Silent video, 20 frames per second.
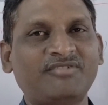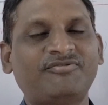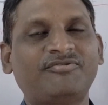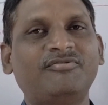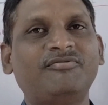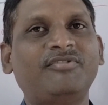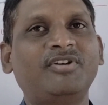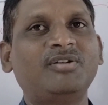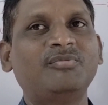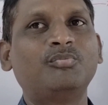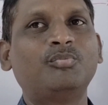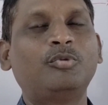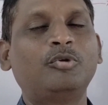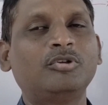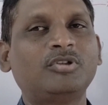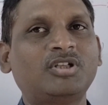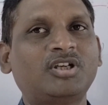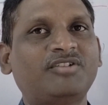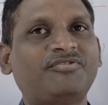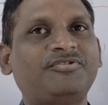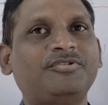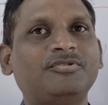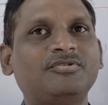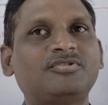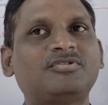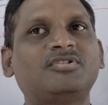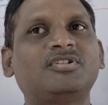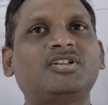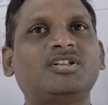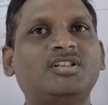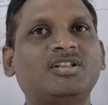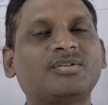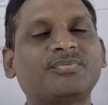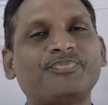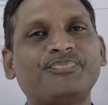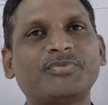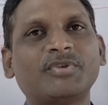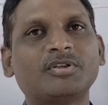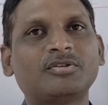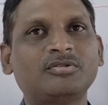life when both are fused
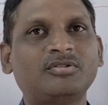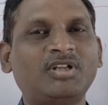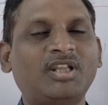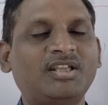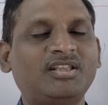together.